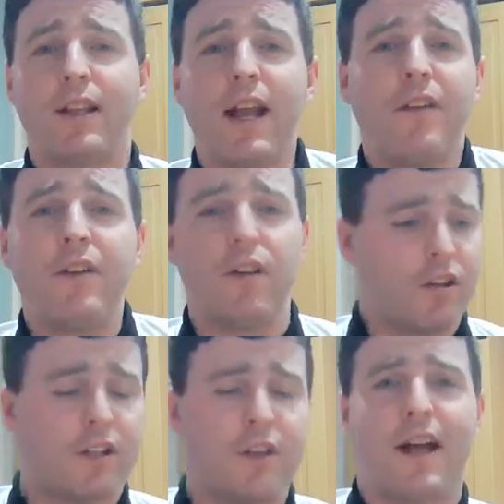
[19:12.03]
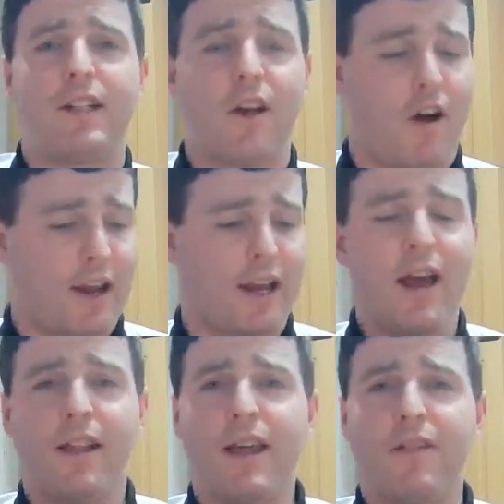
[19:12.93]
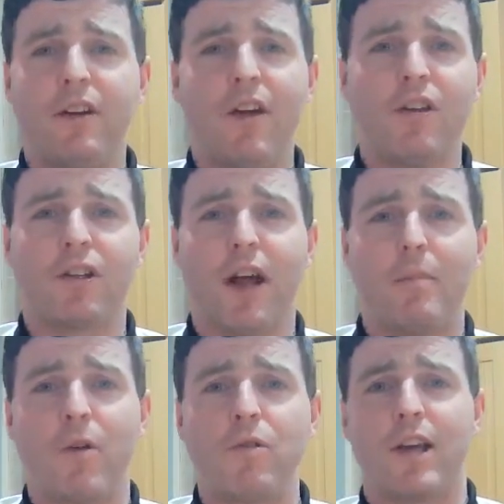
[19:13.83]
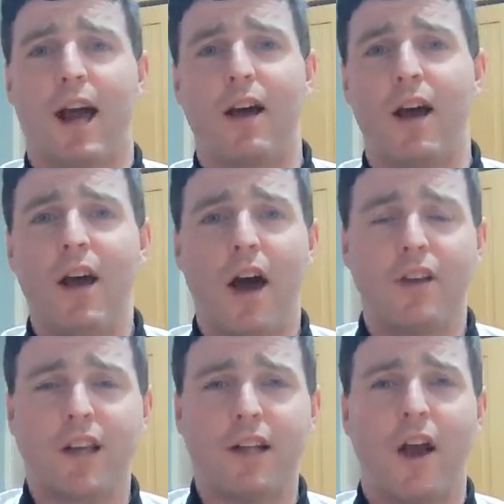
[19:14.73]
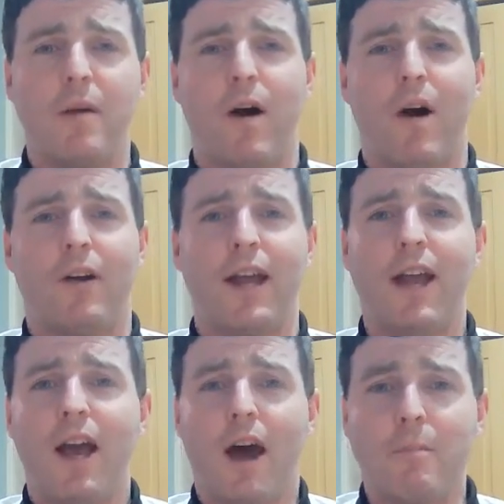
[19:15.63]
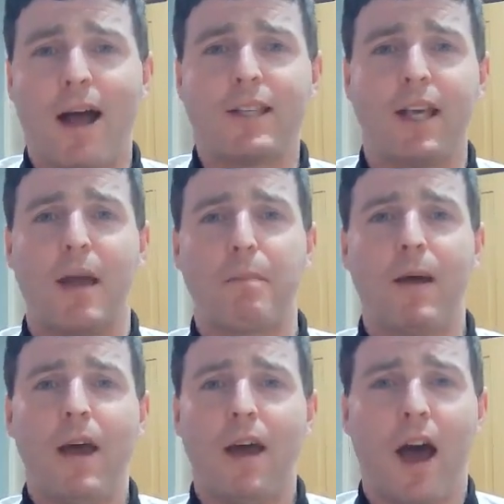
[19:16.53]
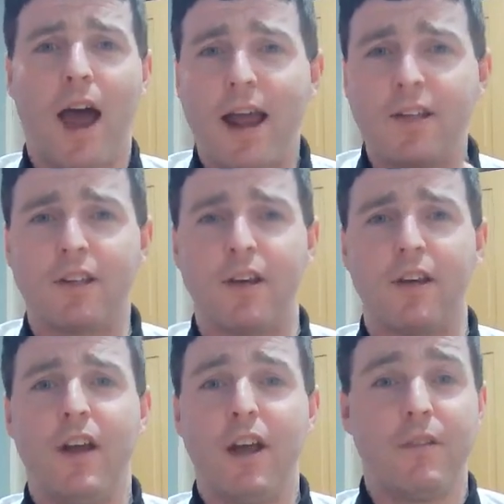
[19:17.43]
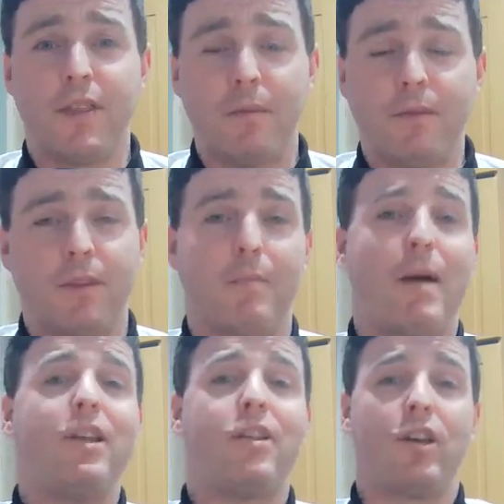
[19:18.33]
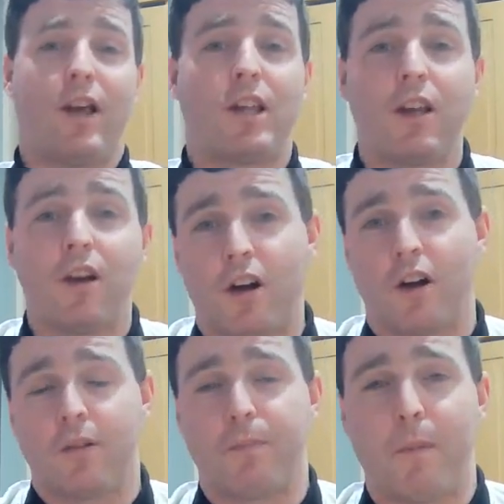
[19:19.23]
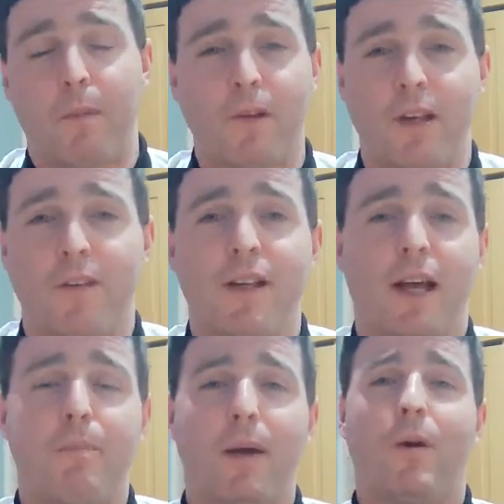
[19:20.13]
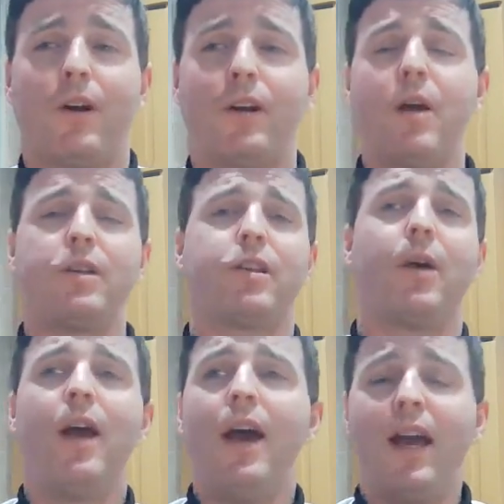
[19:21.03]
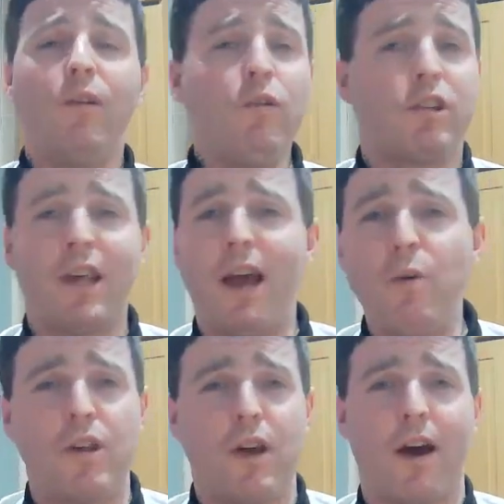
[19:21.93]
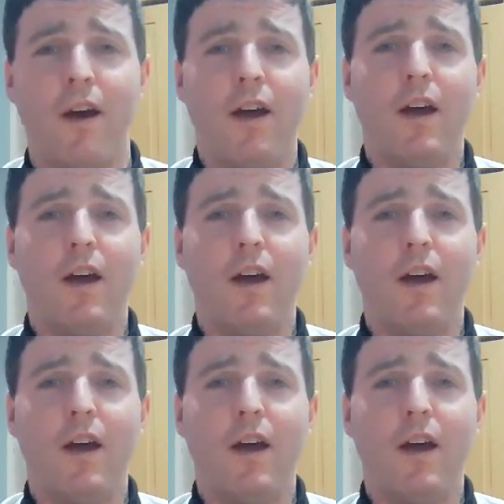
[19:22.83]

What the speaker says: They haven't lost a Van Dijk. They haven't lost a Mo Salah, a Sadio Mane, a Matip, a Henderson. The manager's actually got positive today, Pep Guardiola. So it unsettles you.